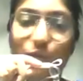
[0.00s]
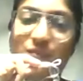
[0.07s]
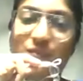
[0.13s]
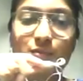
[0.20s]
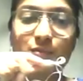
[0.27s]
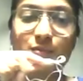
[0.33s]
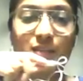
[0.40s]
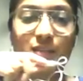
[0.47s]

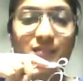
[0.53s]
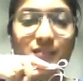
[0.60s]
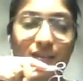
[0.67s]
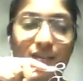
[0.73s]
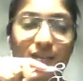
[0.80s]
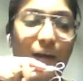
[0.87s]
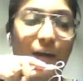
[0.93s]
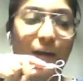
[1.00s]
subjects, I
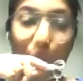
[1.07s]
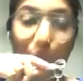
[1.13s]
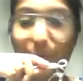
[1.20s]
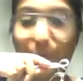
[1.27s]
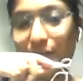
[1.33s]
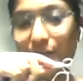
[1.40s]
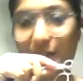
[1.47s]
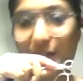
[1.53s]
hope I
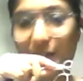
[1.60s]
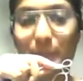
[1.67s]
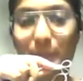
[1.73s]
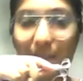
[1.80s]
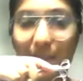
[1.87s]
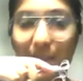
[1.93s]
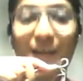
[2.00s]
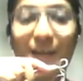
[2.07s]
will complete.